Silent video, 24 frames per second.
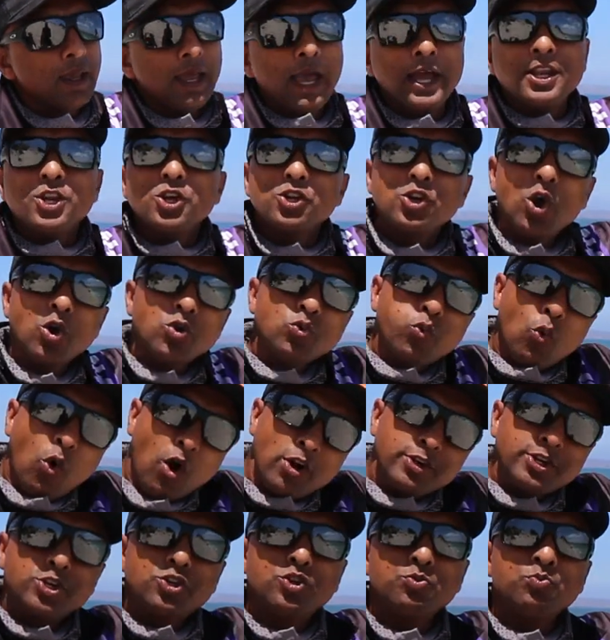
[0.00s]
and you don't
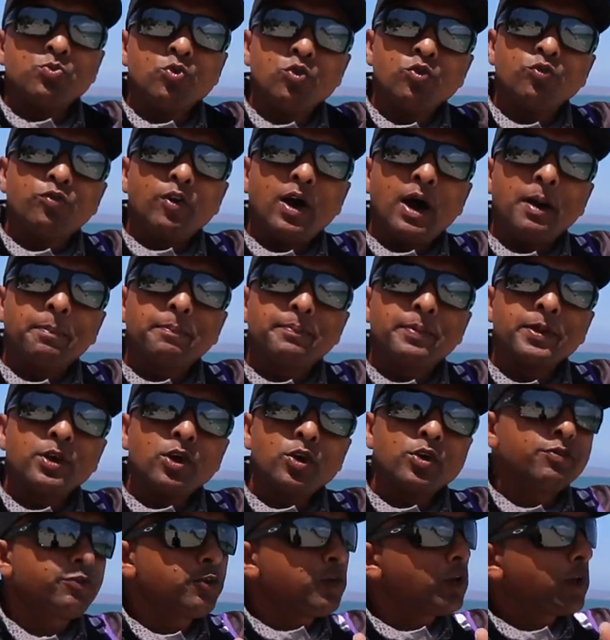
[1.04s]
want it to move up. You know,
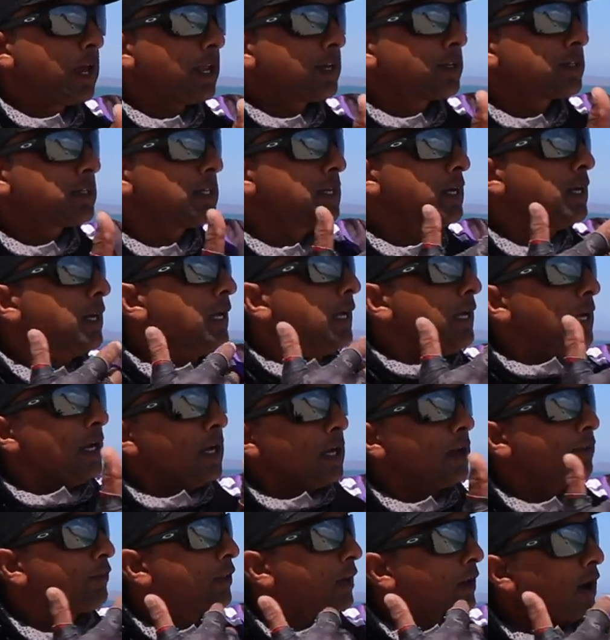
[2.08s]
if you get,
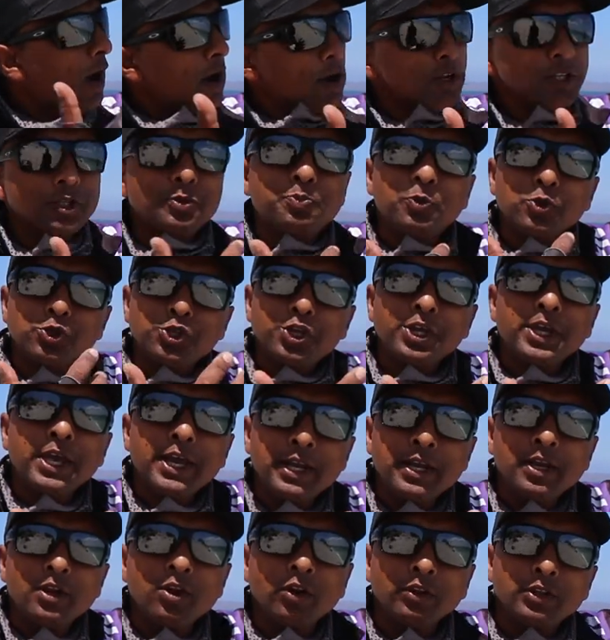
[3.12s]
if the current's pushing
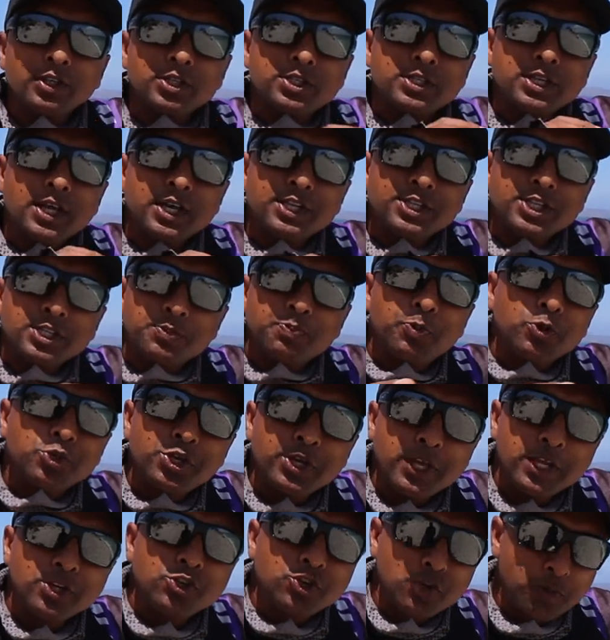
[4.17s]
in or the surge is
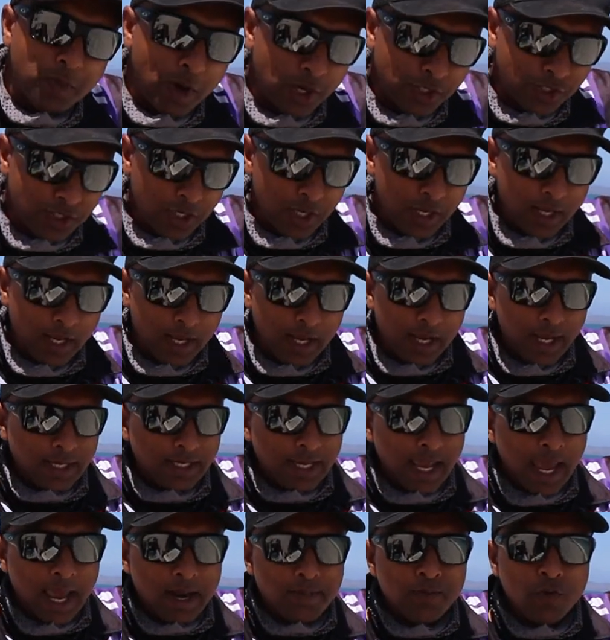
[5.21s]
pushing in too much,
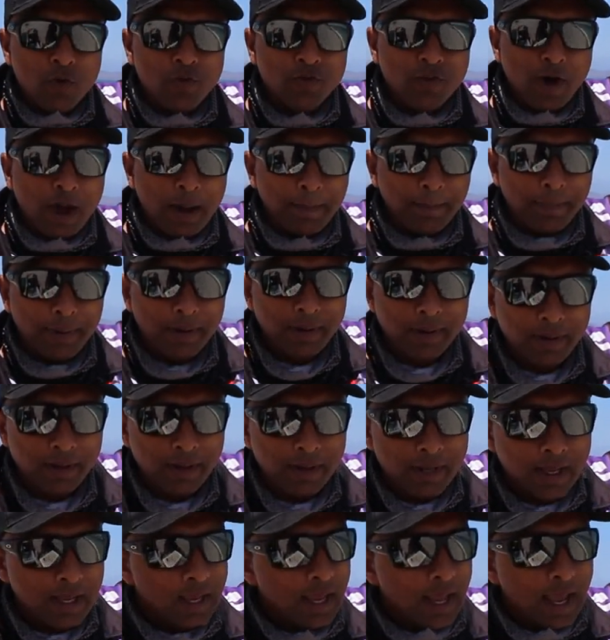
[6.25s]
it can move up.
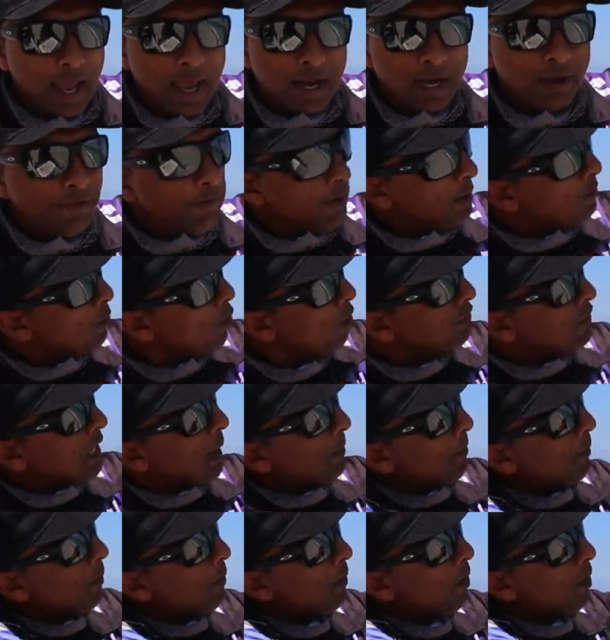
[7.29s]
And if it moves
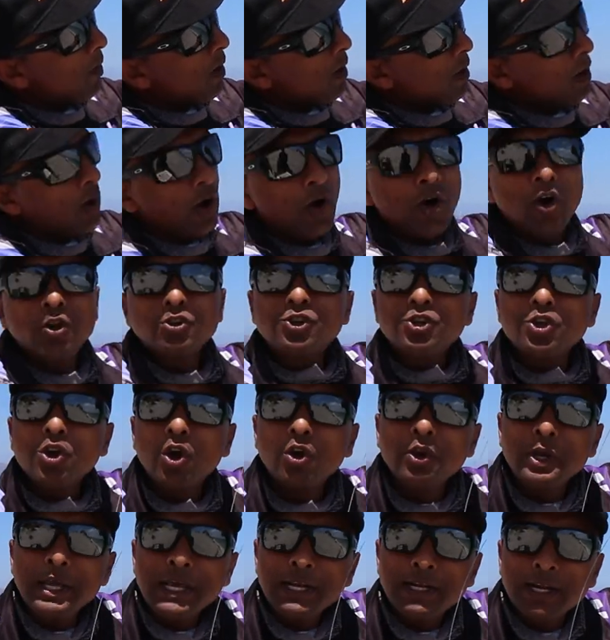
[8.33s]
up onto
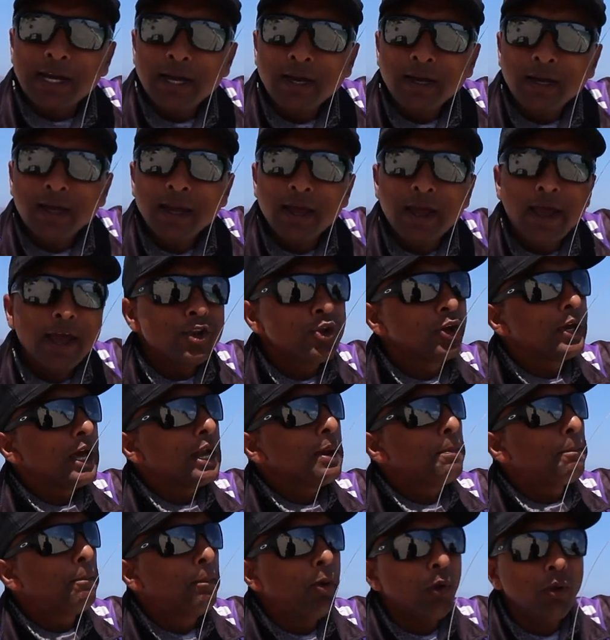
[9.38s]
your leader and you get
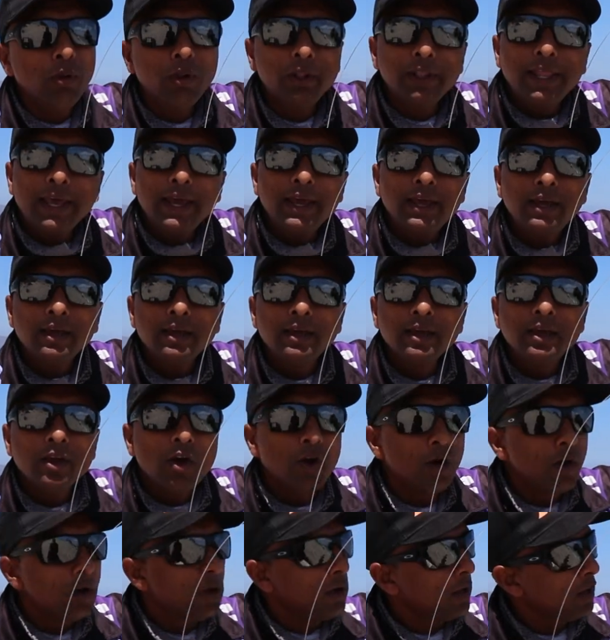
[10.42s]
a pull there,
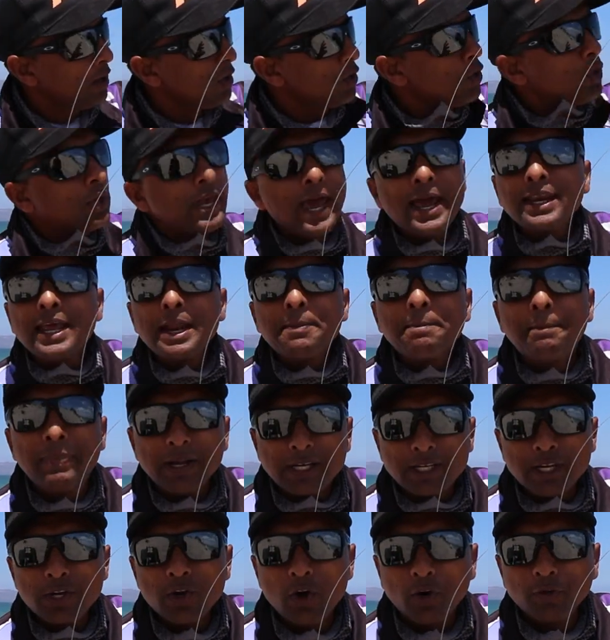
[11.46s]
you can get
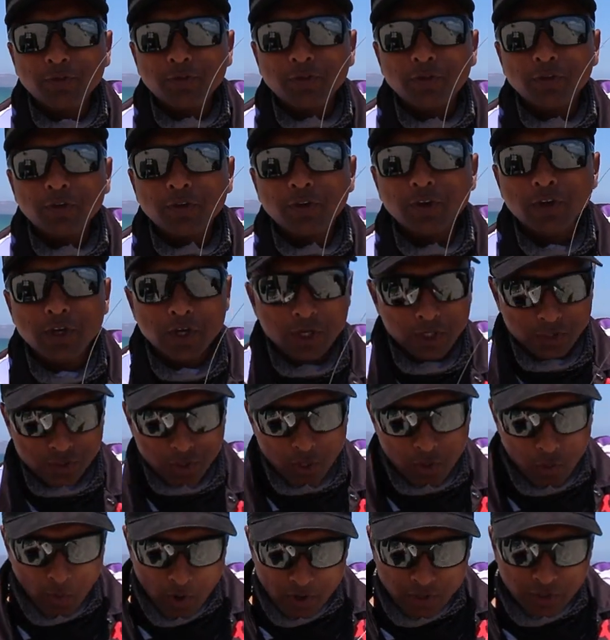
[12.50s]
bitten off.
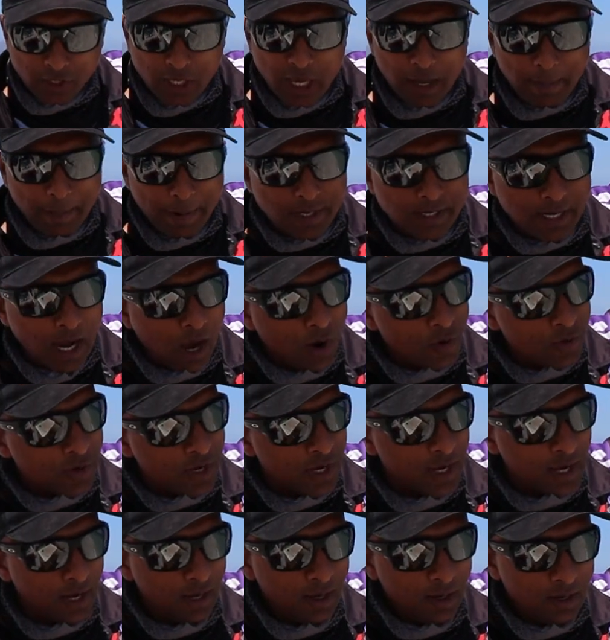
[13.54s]
So you want to keep it down
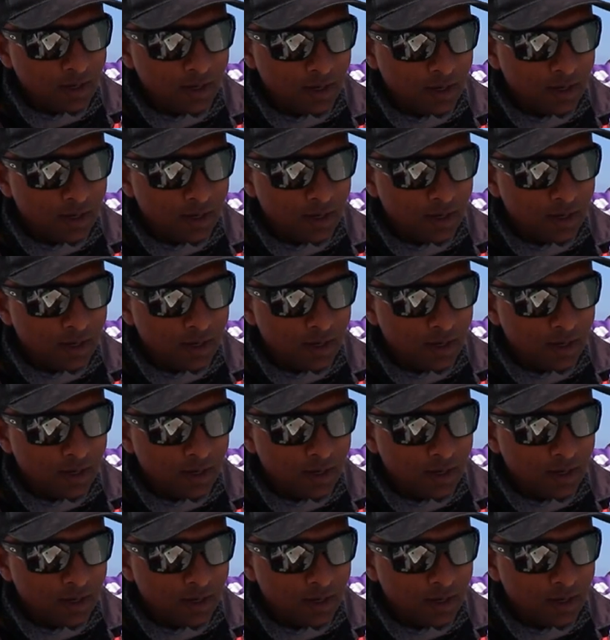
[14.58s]
here